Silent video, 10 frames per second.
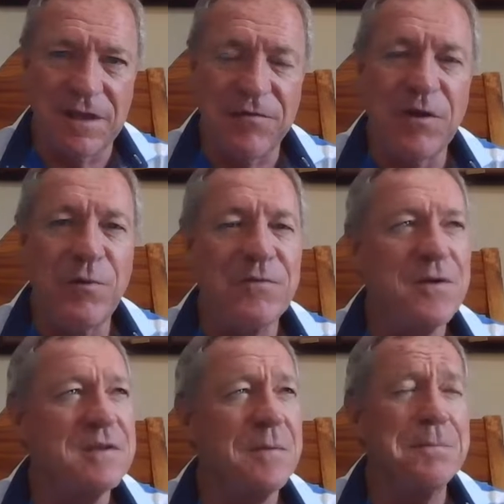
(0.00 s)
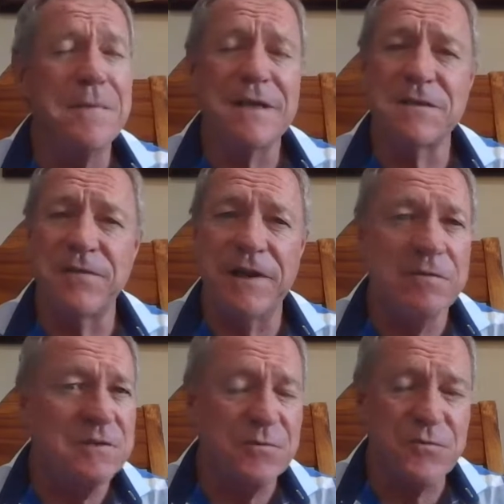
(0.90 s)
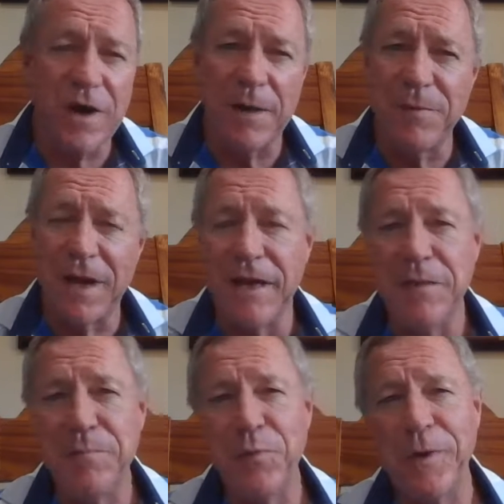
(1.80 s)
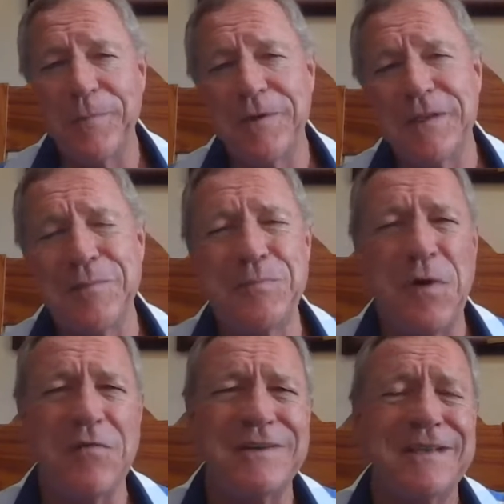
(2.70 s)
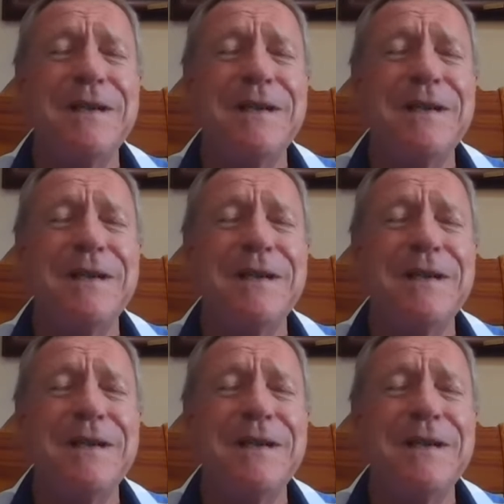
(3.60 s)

Africa. We've got massive levels of crime, unemployment, and poverty.